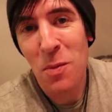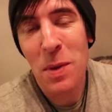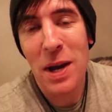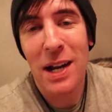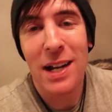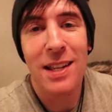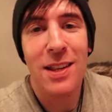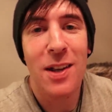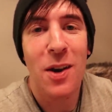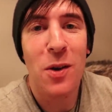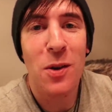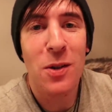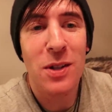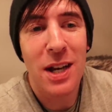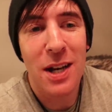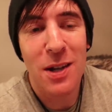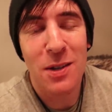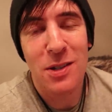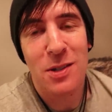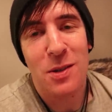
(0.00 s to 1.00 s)
back in that old
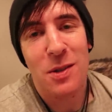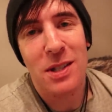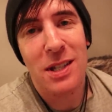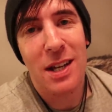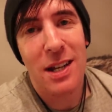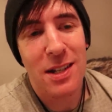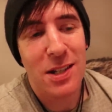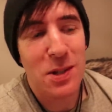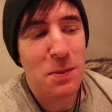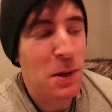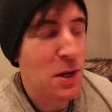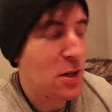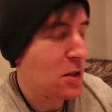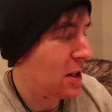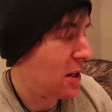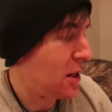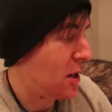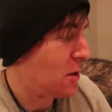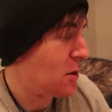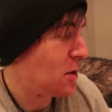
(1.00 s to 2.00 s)
house, so it's kind of special,
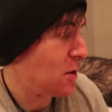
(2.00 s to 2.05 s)
I know.